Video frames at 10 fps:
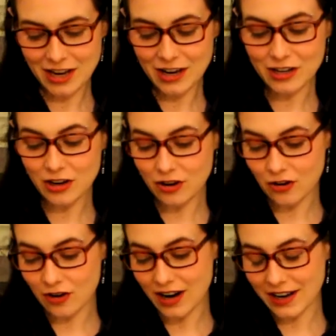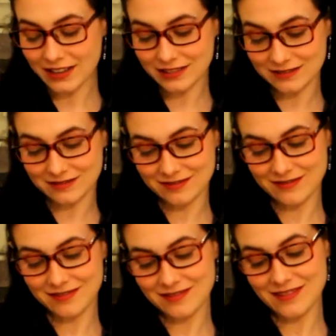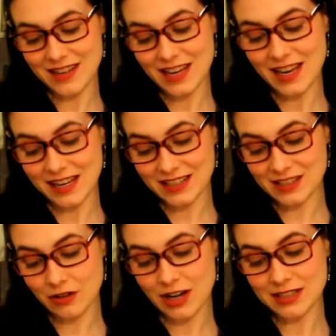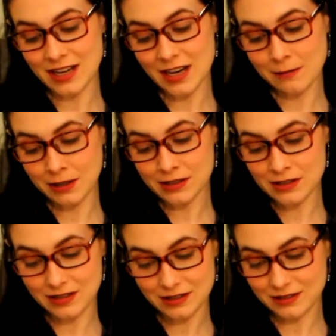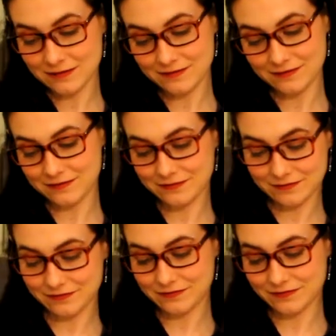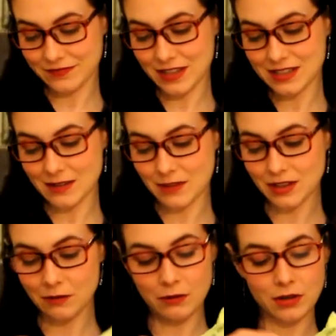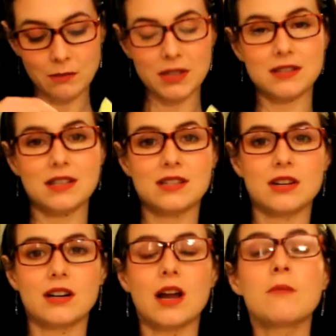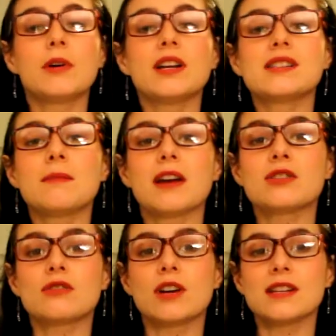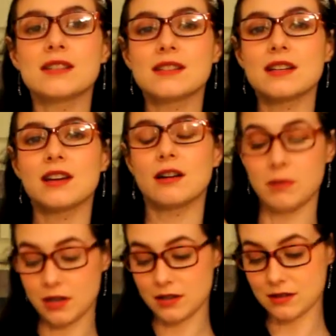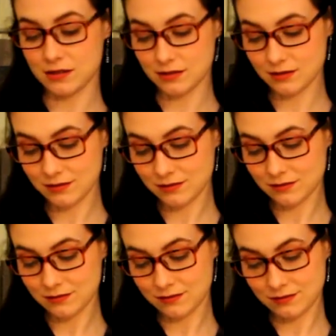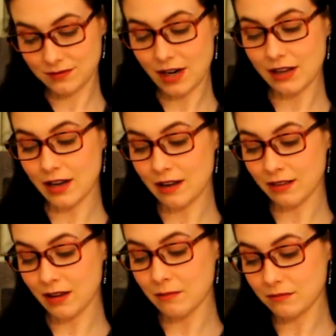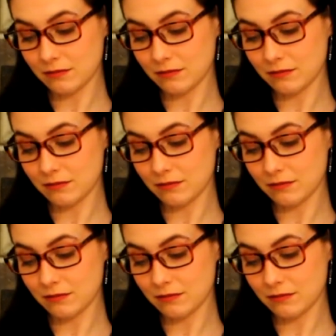No, it is a great time, and it's something that we really missed this year. I'm putting some extra craisins in here because I like them.